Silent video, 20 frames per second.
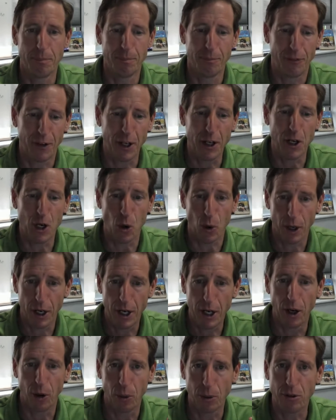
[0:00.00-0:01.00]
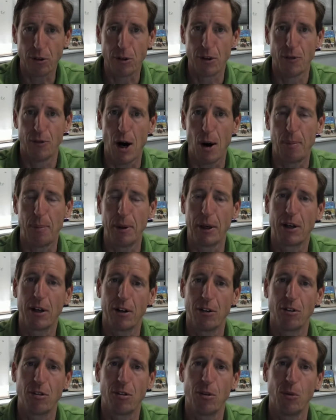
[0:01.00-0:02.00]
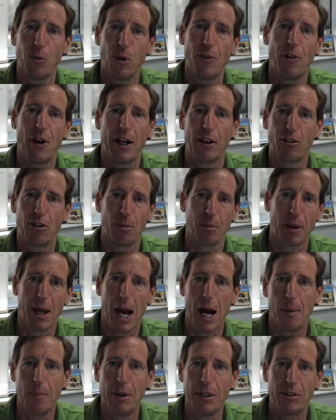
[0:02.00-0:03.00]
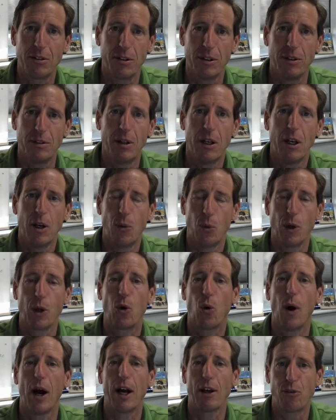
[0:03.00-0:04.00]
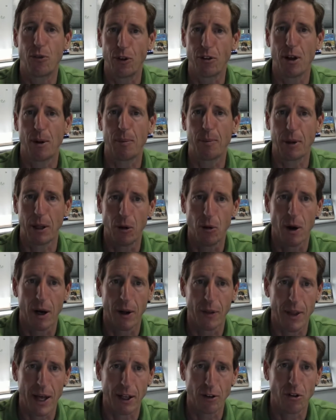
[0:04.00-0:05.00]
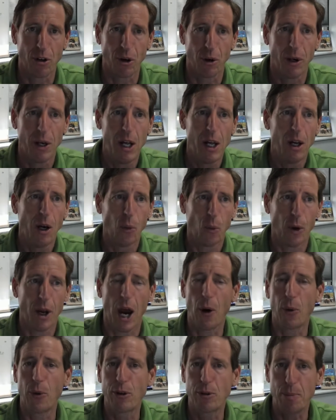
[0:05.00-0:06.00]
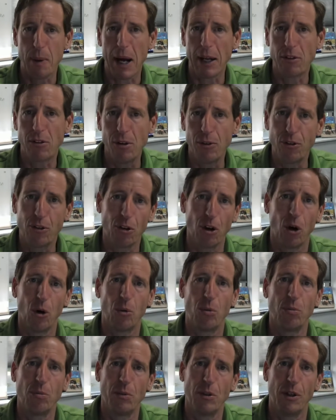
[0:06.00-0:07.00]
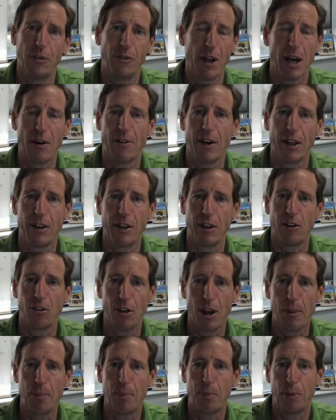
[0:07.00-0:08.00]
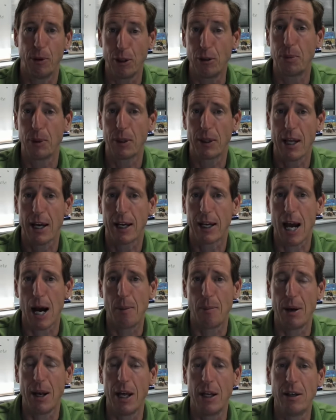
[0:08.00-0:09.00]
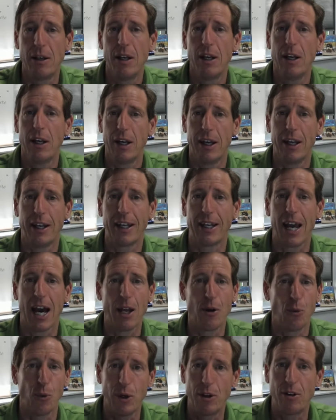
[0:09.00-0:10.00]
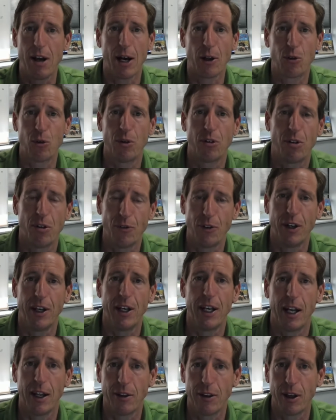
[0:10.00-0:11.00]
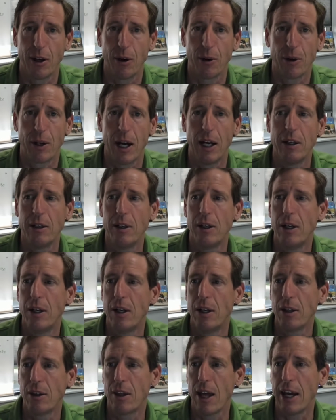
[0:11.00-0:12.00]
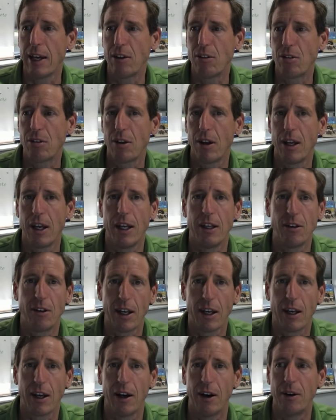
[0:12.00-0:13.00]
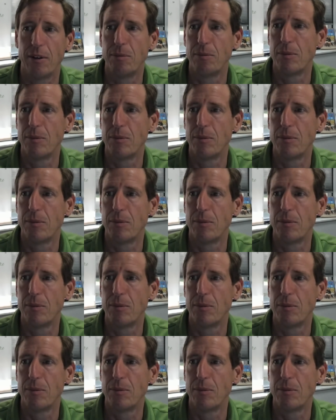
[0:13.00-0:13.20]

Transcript: video here was developed because we've had some comments and requests for something along that. So we are responsive. So if you have anything to say, please put that comment in. And again, reach out to us if you need anything. Okay. Thanks and take care.